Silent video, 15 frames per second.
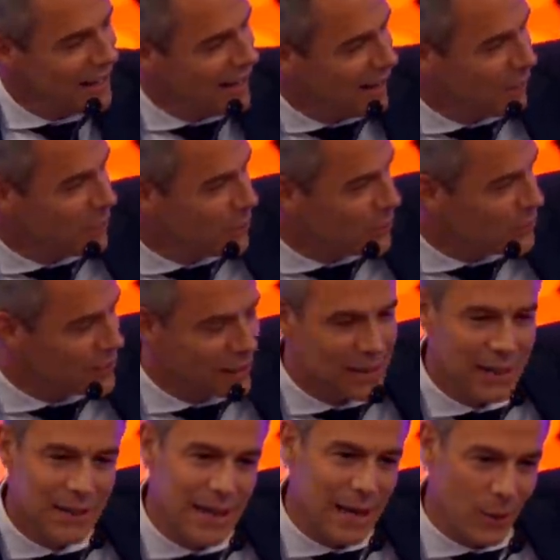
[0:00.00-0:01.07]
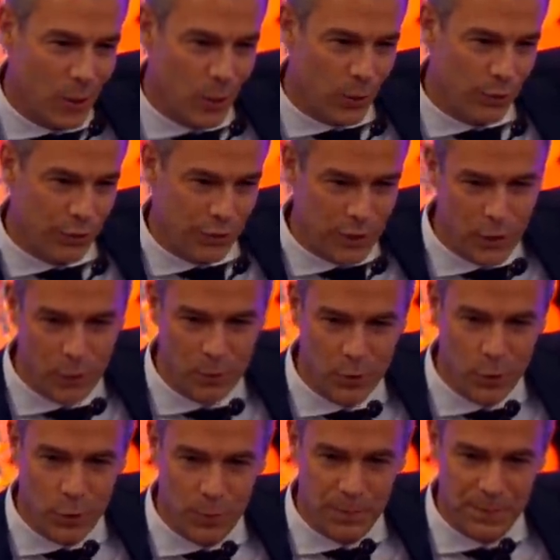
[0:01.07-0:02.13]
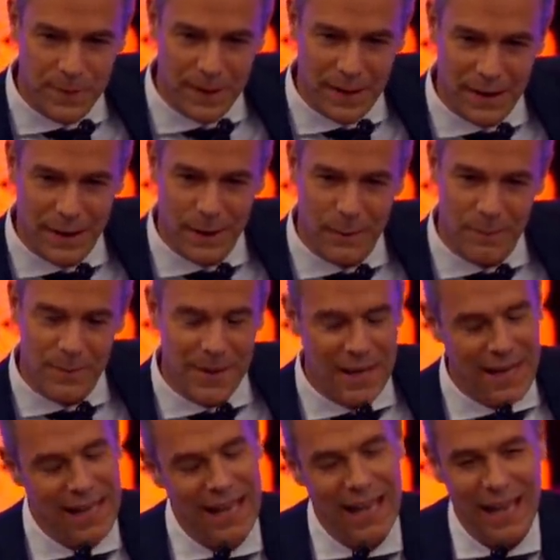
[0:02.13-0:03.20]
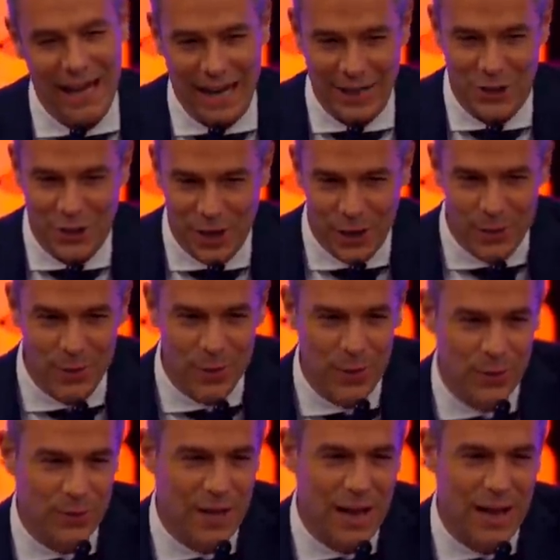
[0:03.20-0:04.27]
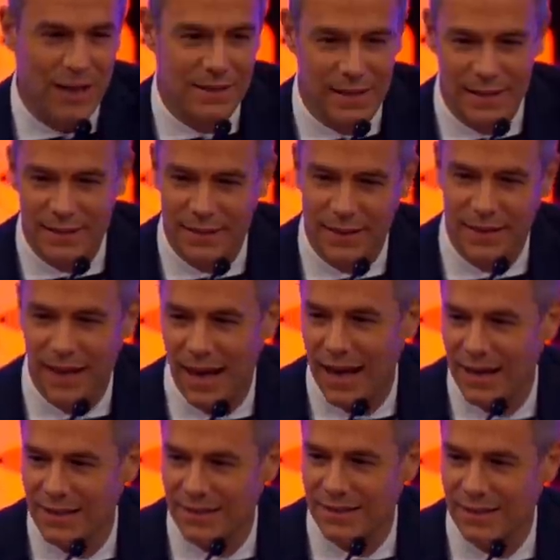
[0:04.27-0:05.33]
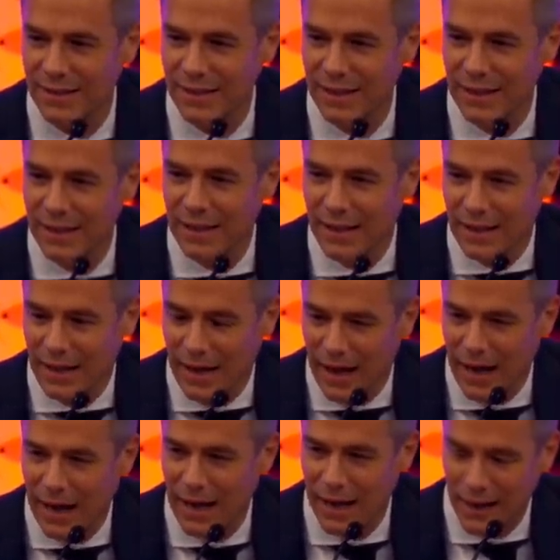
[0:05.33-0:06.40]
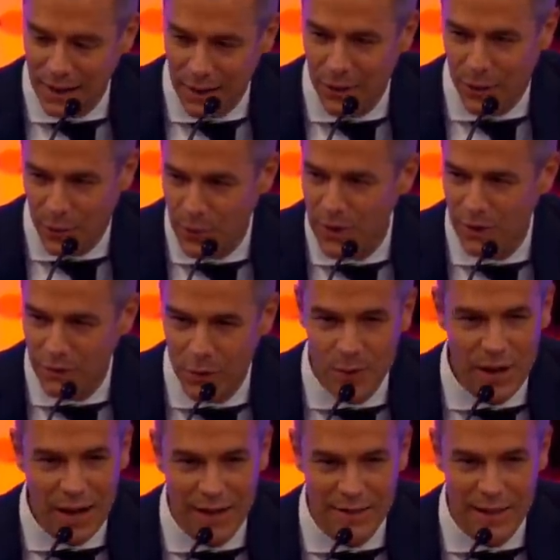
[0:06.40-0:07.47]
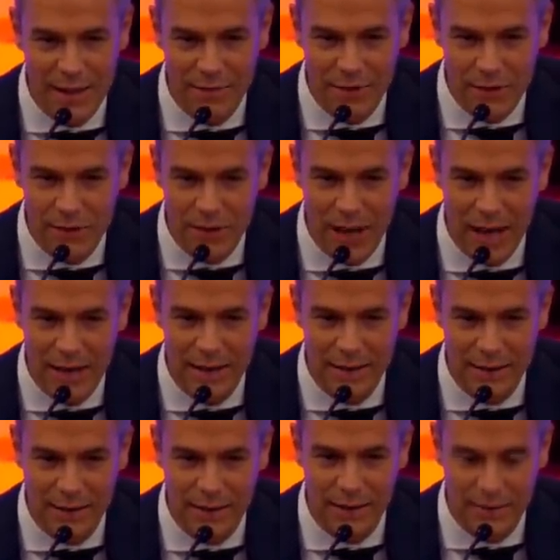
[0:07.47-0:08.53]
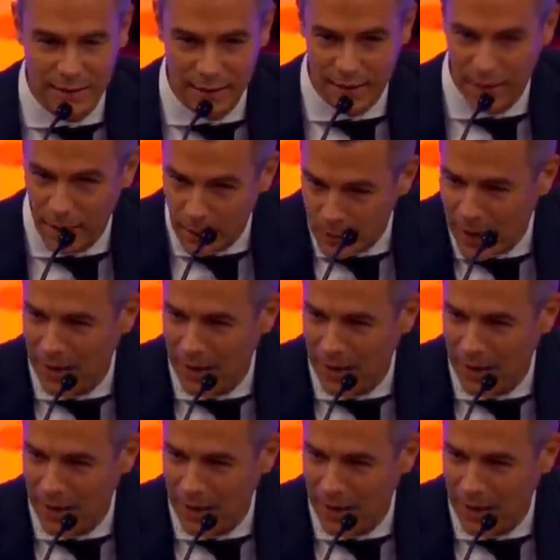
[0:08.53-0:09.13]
And we were sitting in that old film room. Um, and I shared with those guys, I said, guys, uh, three of you guys have decided to, to come.